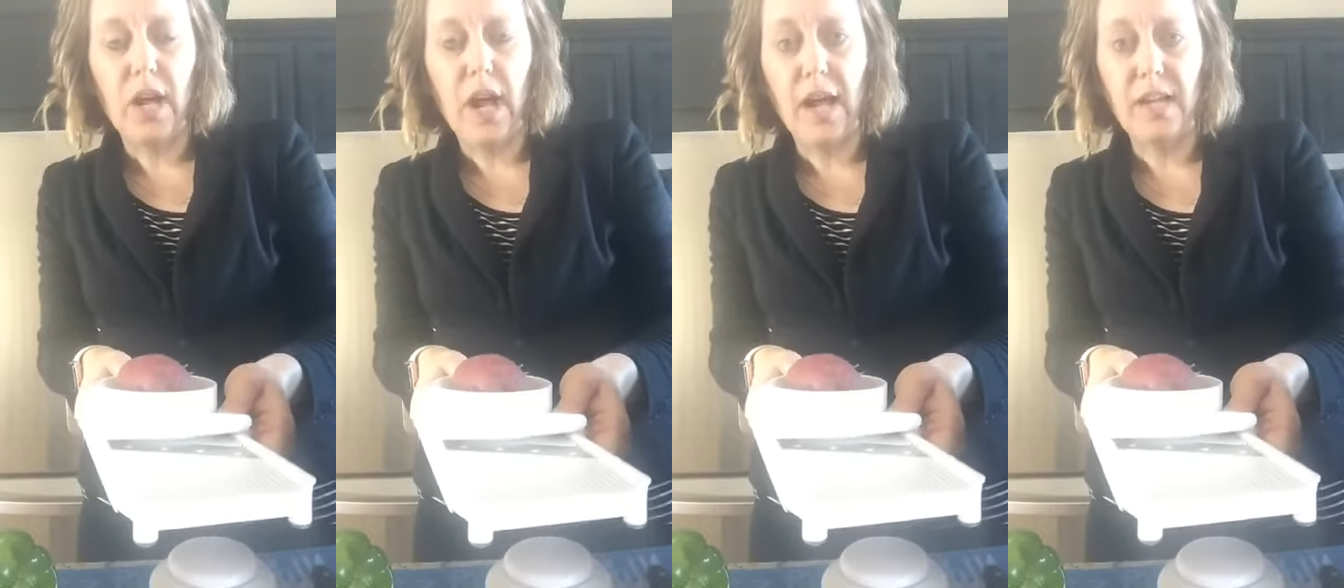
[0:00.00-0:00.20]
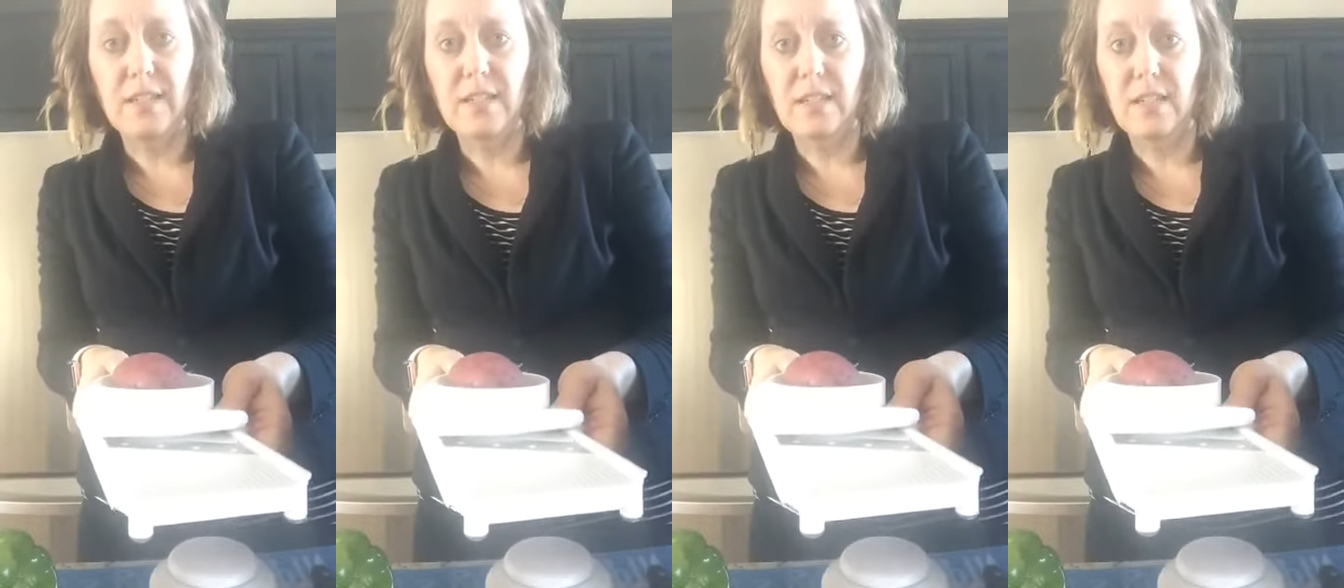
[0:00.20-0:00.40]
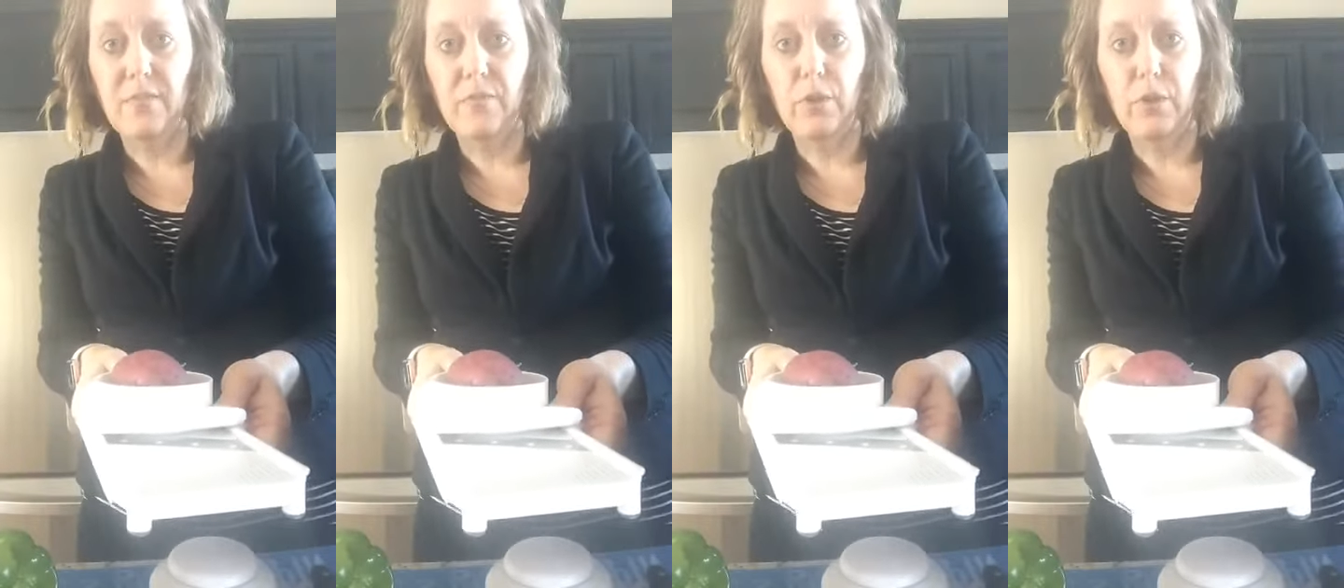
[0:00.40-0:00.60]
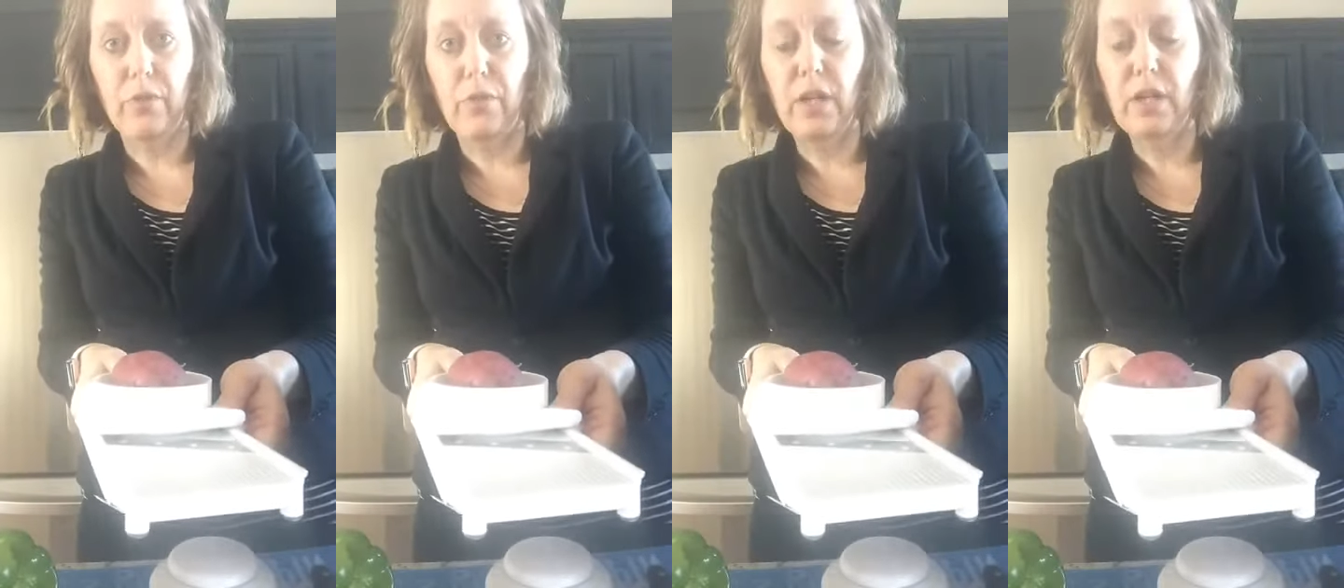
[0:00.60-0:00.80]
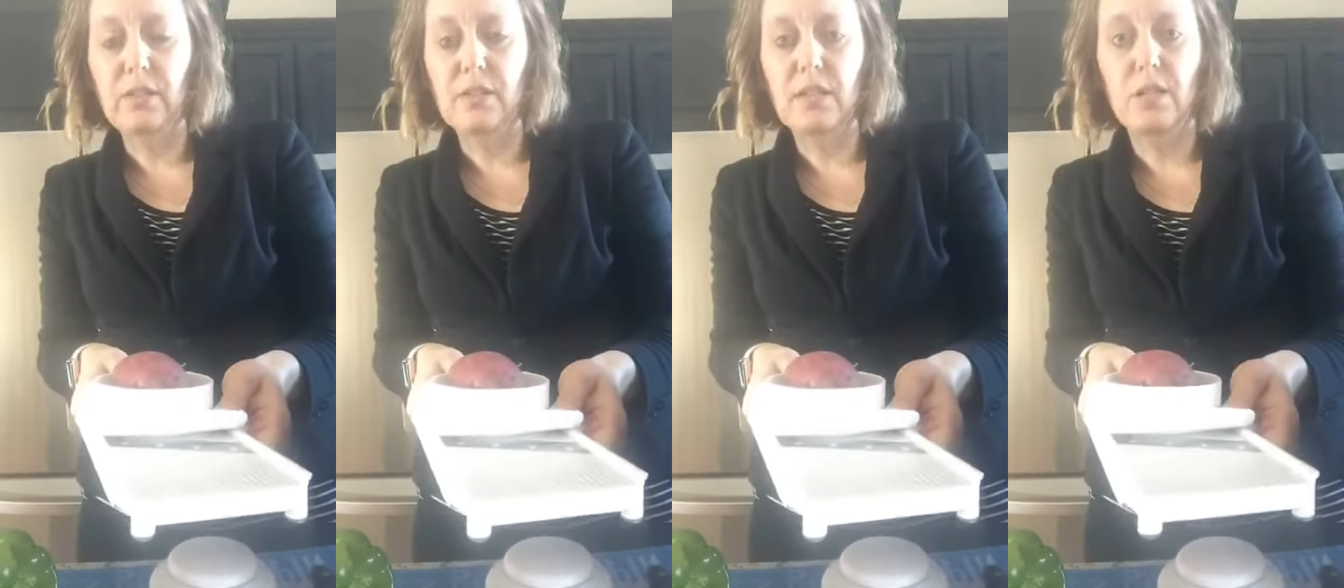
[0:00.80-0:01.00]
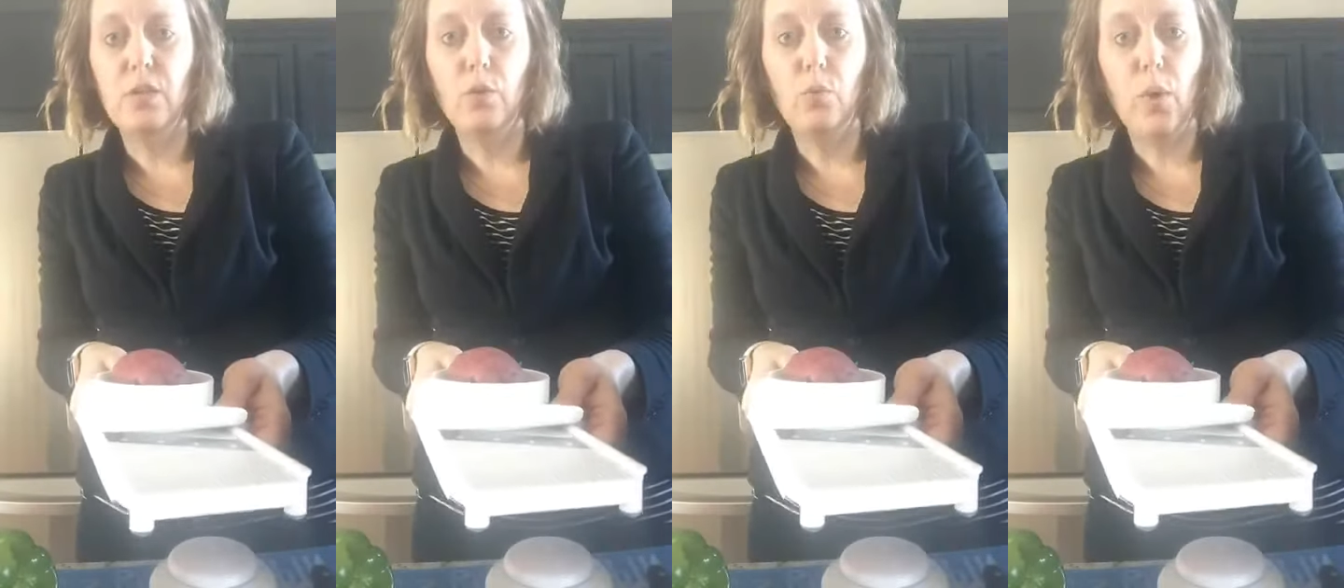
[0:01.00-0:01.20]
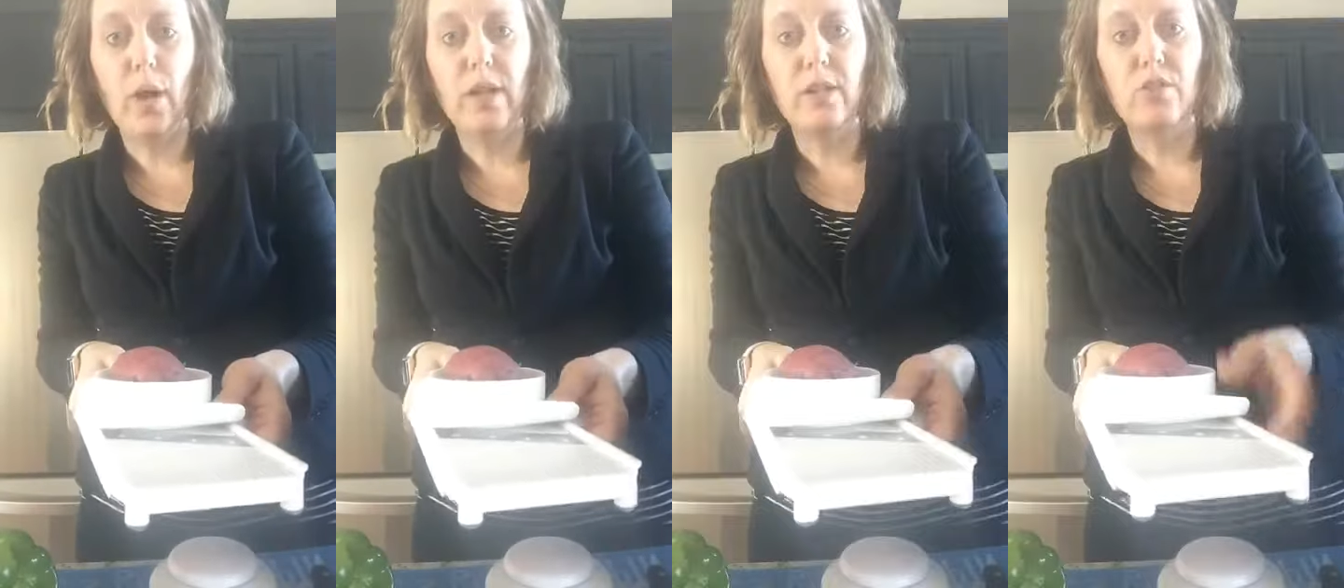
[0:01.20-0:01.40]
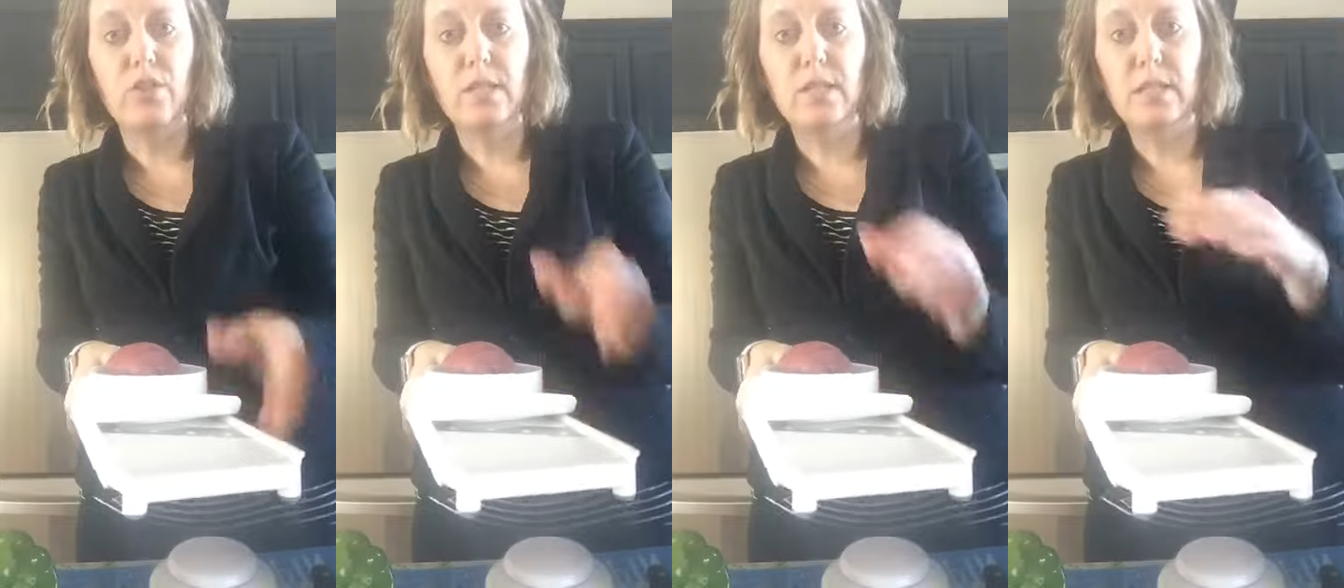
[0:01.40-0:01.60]
kinds of different things that you want
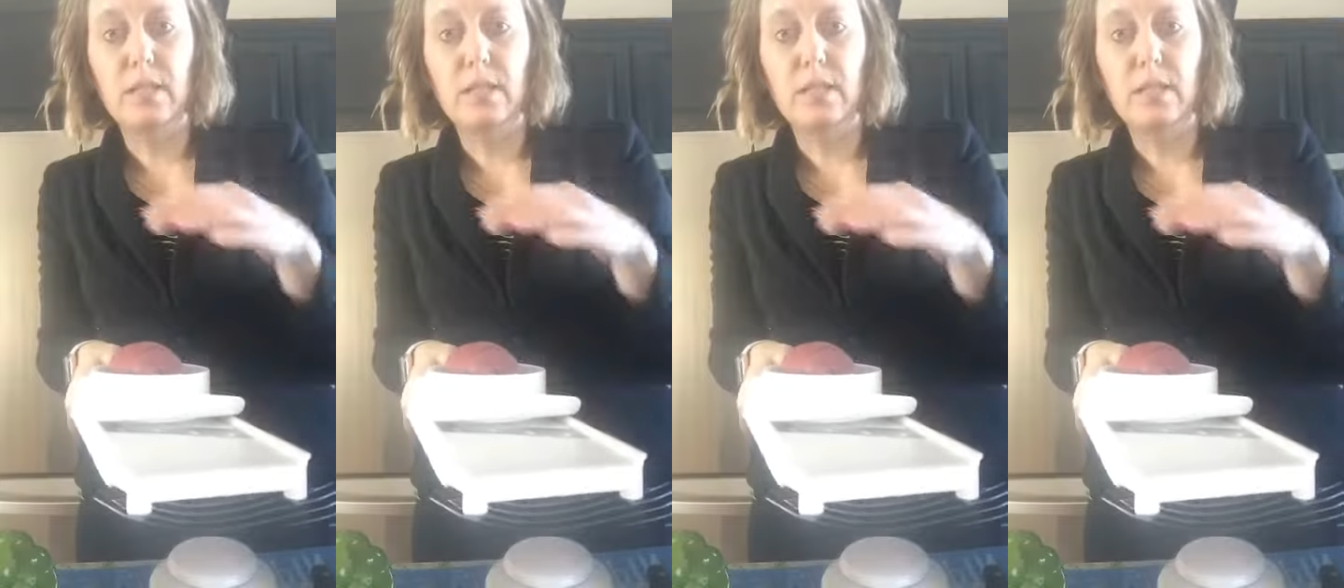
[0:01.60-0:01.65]
to just